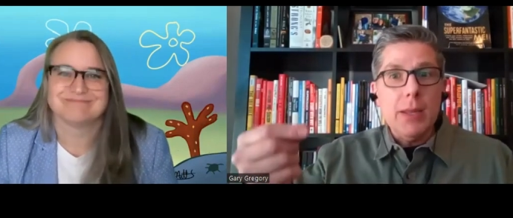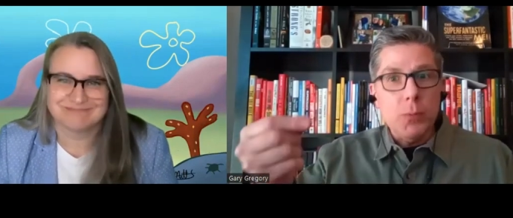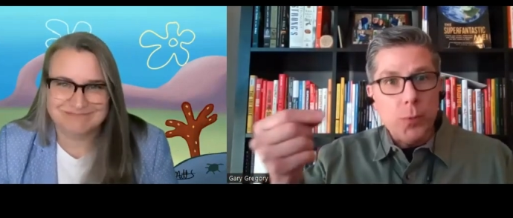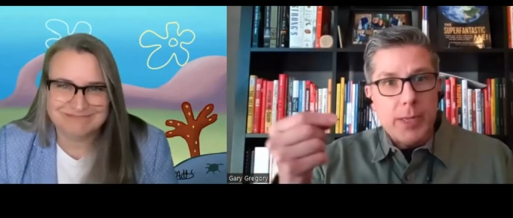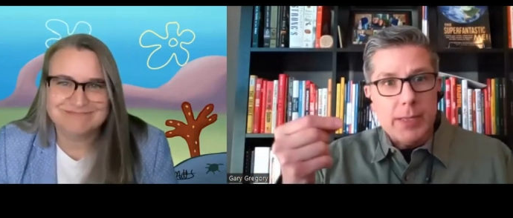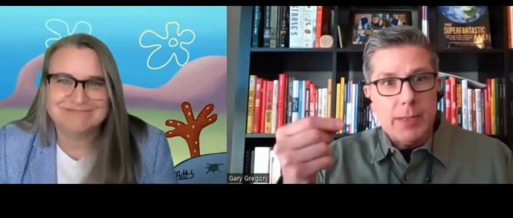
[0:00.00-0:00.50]

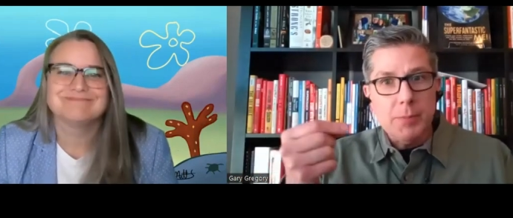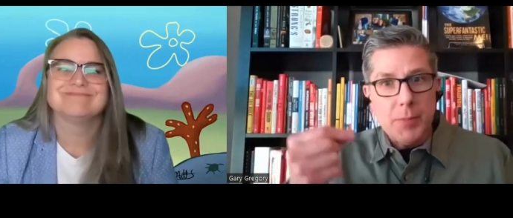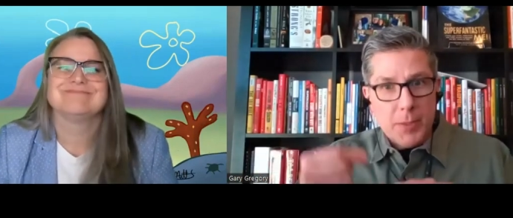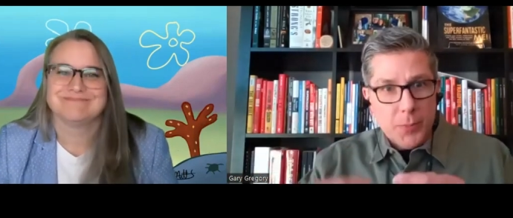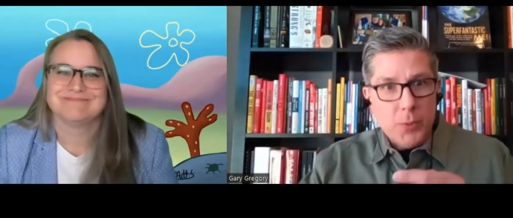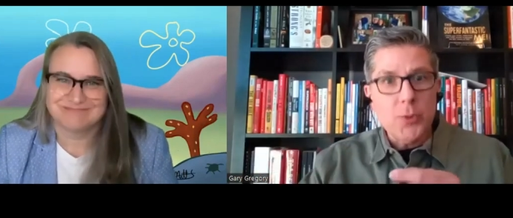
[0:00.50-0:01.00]
Speaker 1: And when
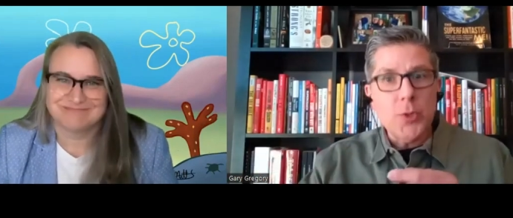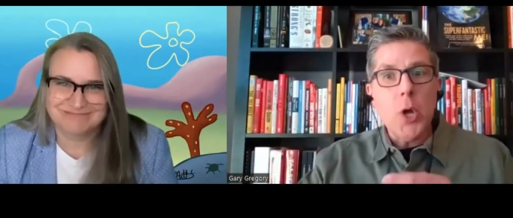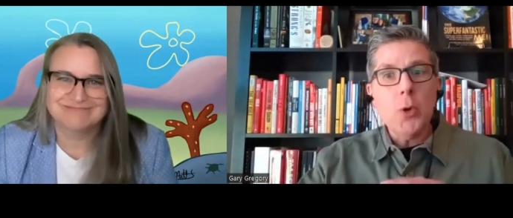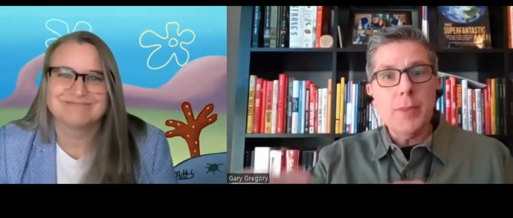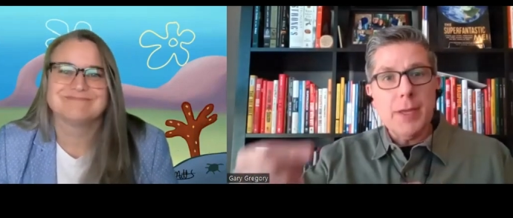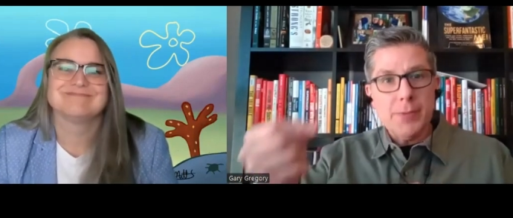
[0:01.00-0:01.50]
people
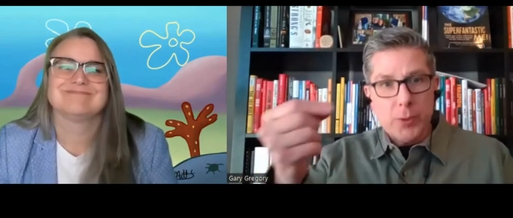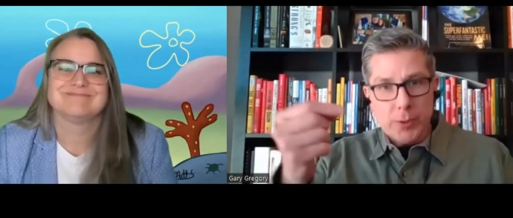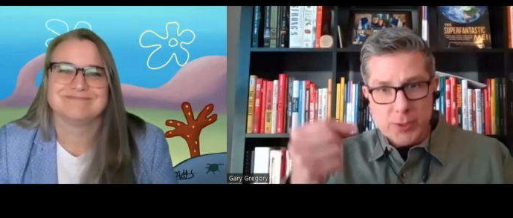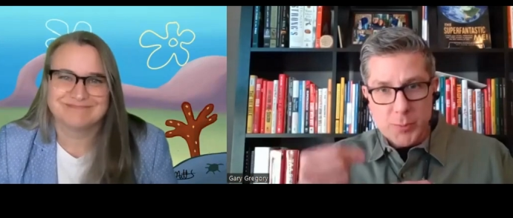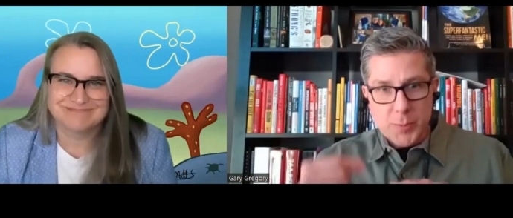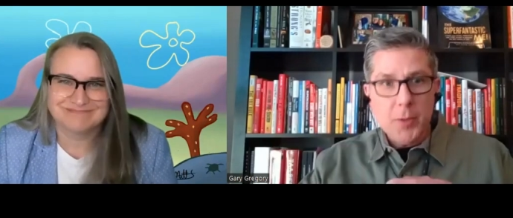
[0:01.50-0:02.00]
know that
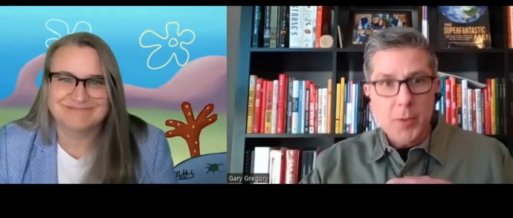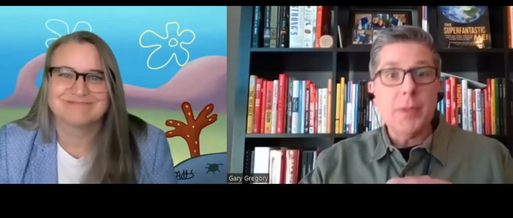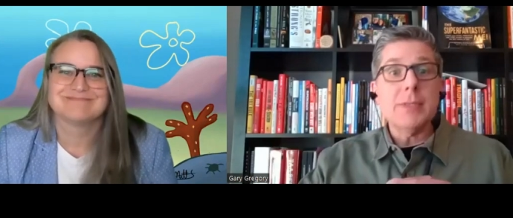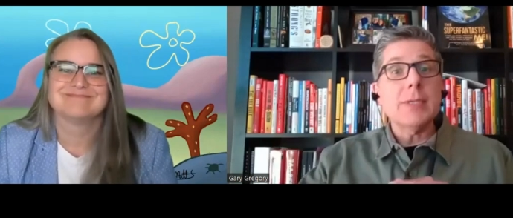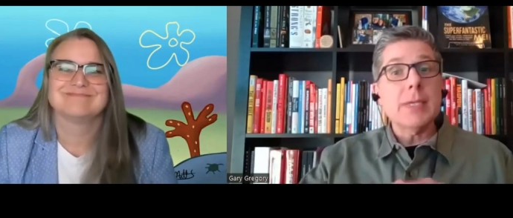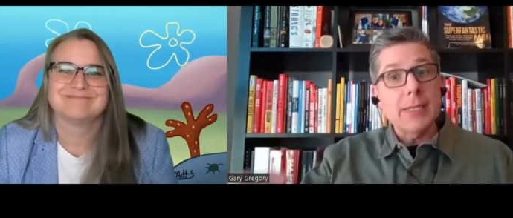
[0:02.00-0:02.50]
they're
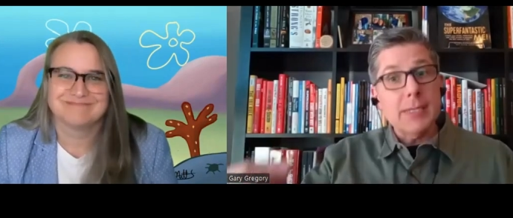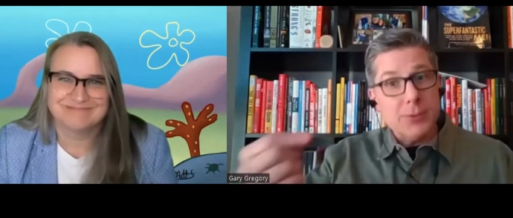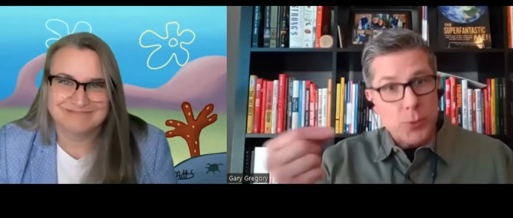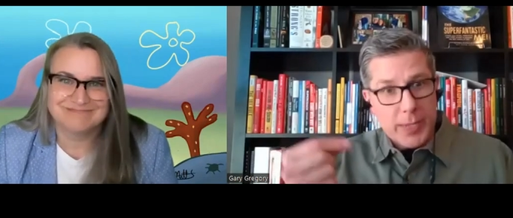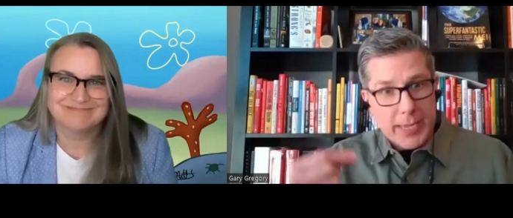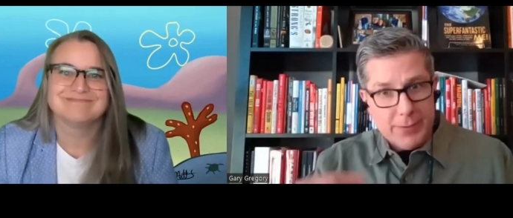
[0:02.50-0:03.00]
experimenting and
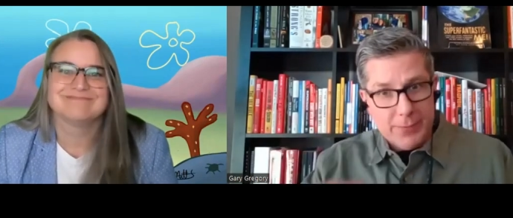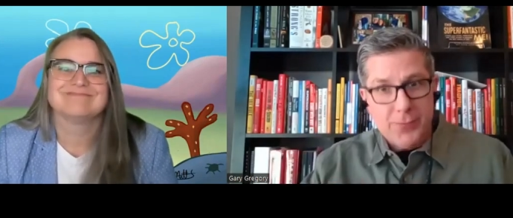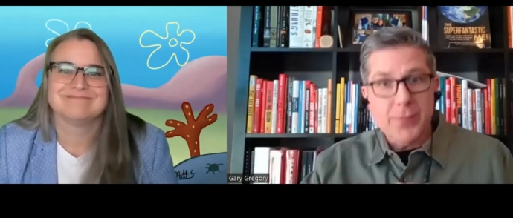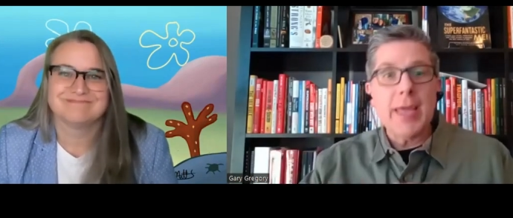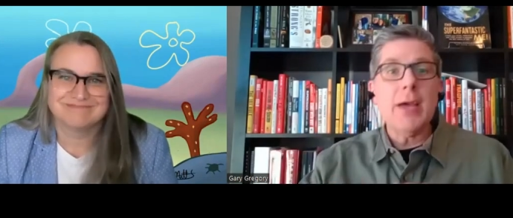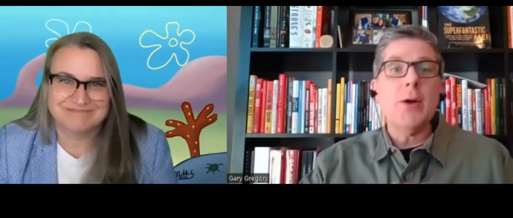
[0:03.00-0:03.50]
it's okay to
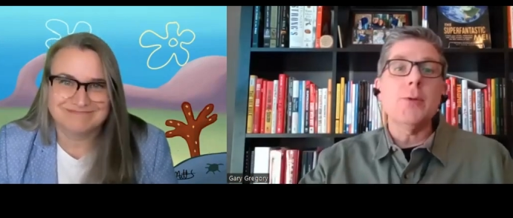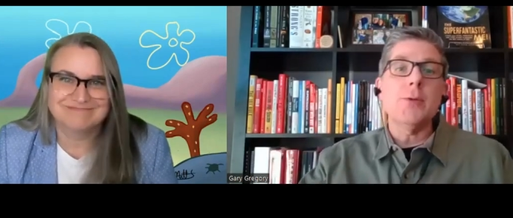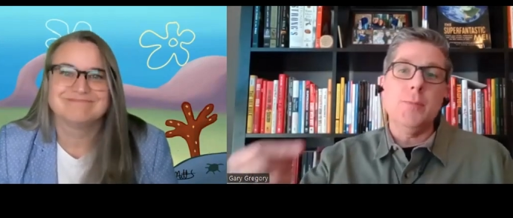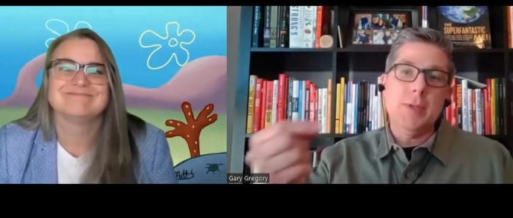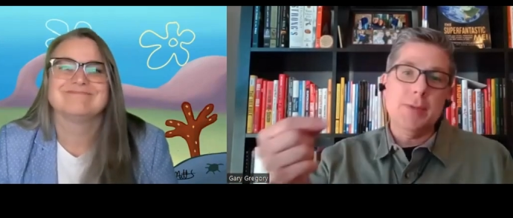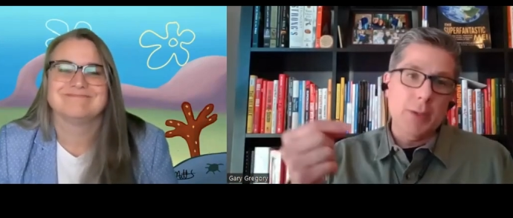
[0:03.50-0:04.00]
fail,
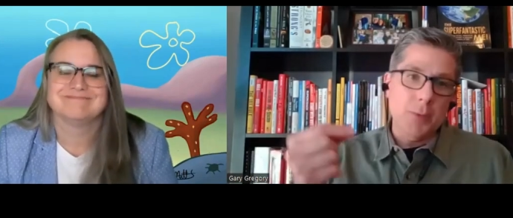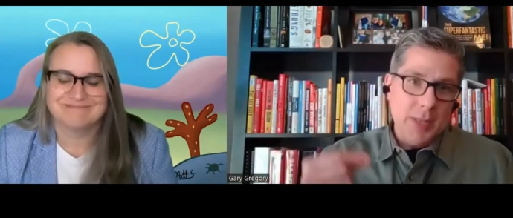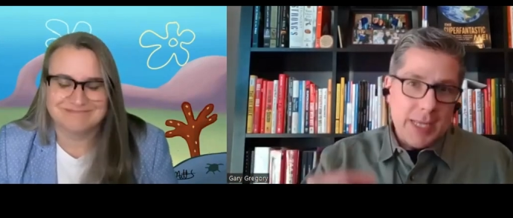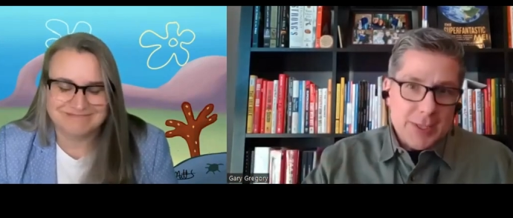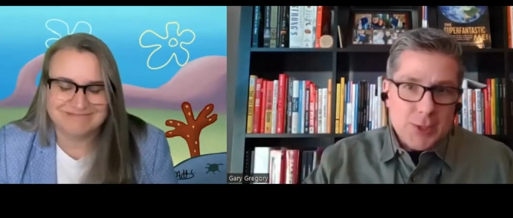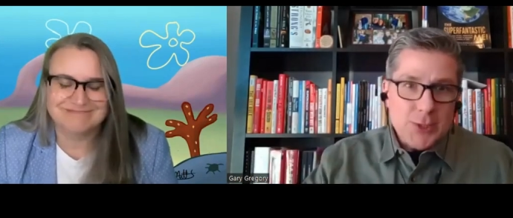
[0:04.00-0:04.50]
you built that
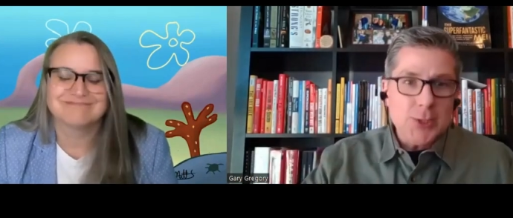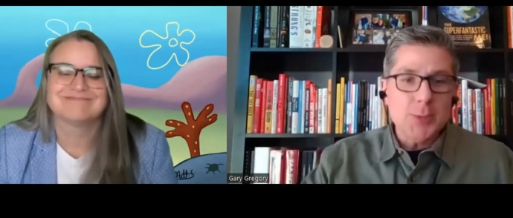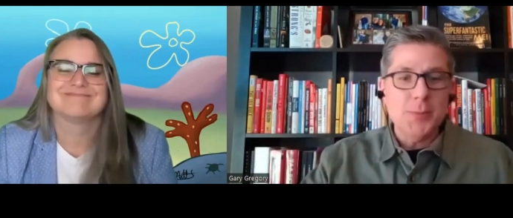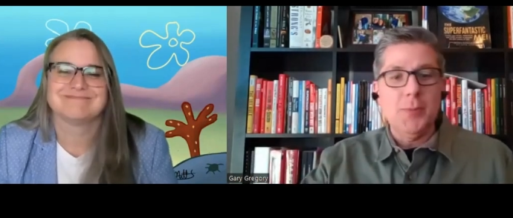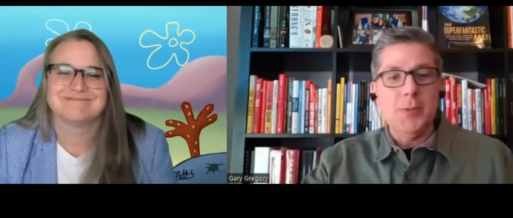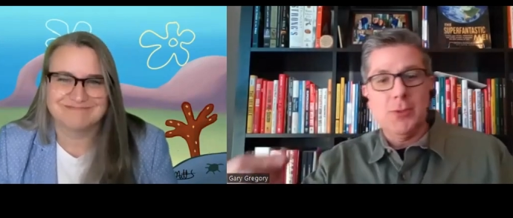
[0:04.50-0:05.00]

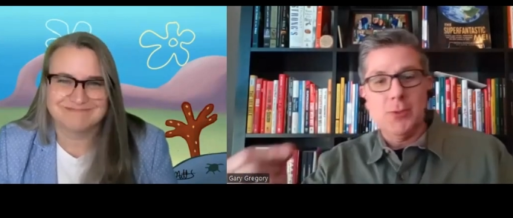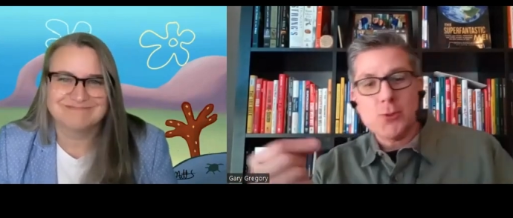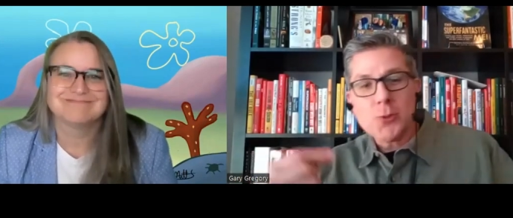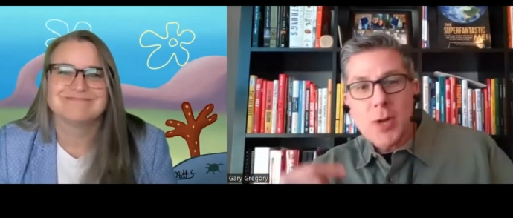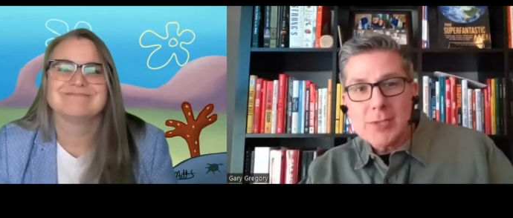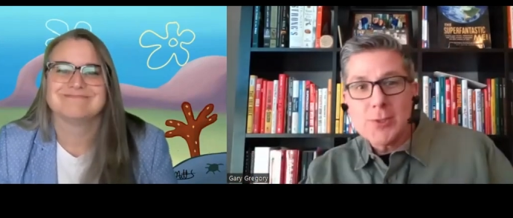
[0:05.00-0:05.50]
relationship, you built the
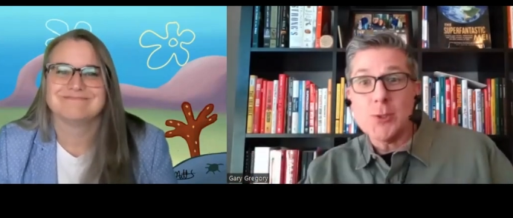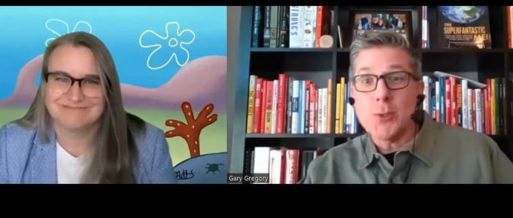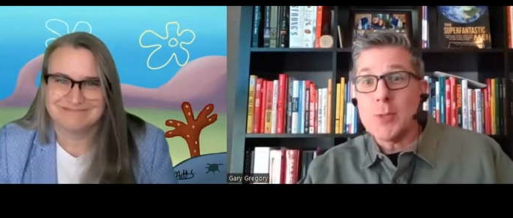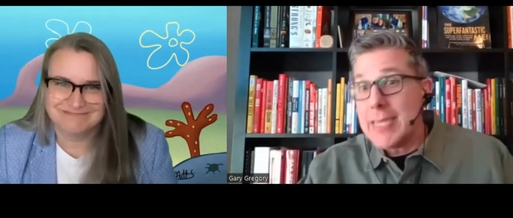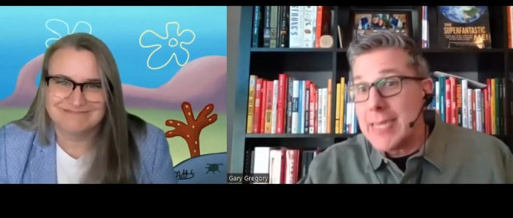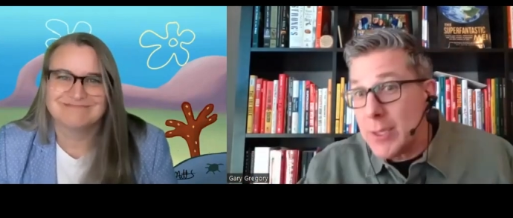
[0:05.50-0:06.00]
trust,
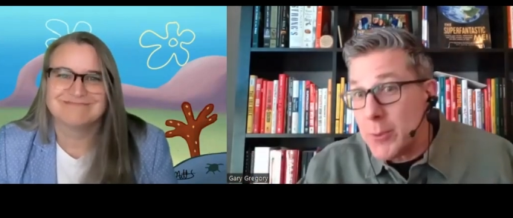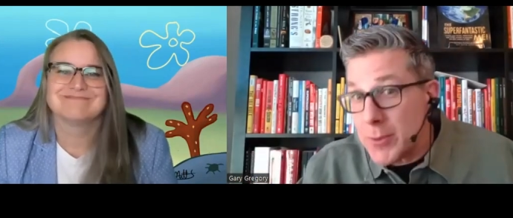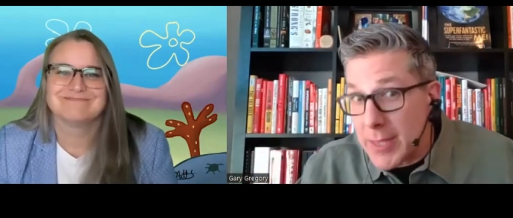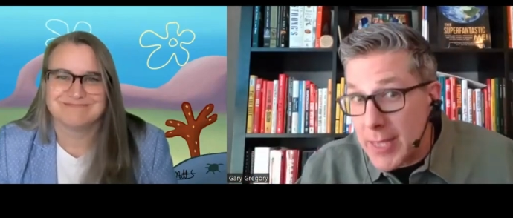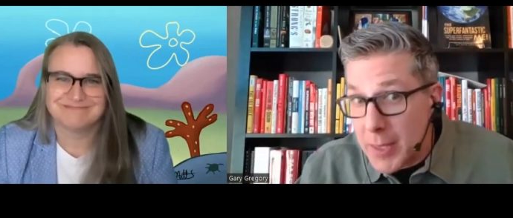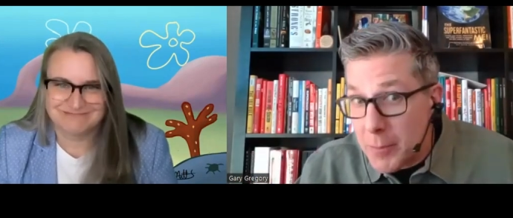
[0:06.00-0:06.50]
you're leading with